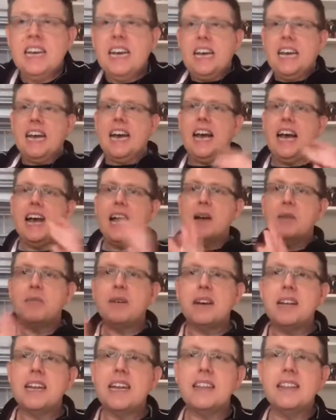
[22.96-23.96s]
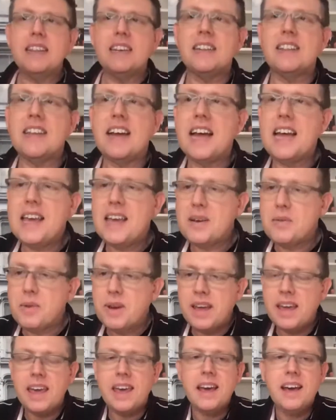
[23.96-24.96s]
But at the end of the day, we're
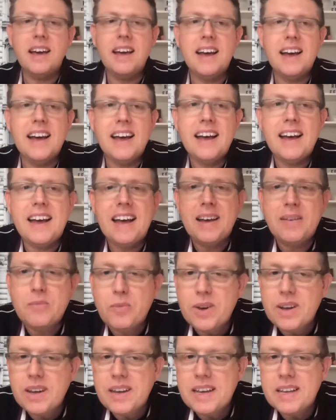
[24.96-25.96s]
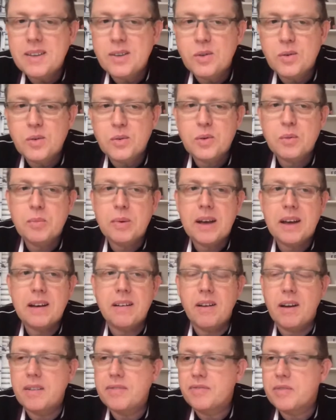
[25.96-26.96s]
here and we're here to talk about
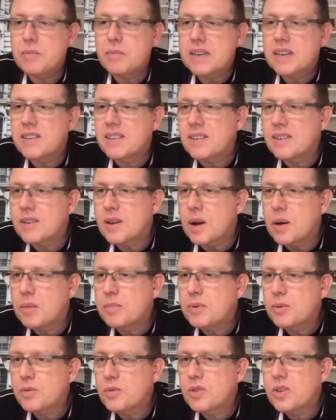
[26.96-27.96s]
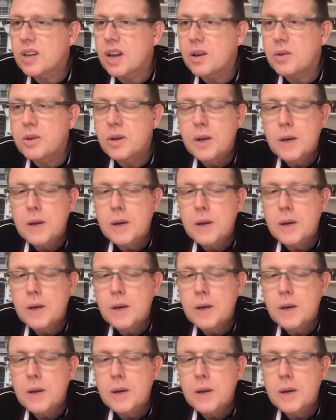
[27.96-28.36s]
Live Remixed the samples. So,